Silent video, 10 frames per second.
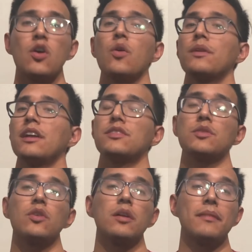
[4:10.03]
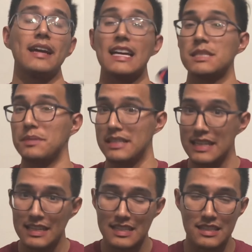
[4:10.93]
when I throw on my
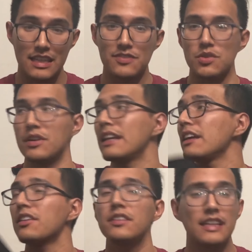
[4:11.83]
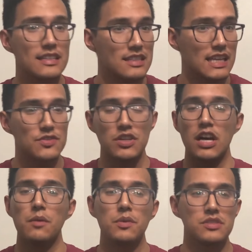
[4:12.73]
SBD knee sleeves or any other knee sleeves or
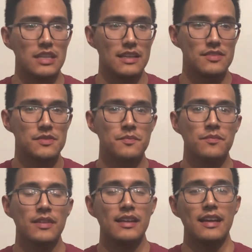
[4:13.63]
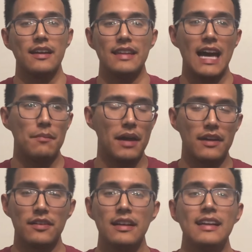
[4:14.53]
elbow sleeves in that matter,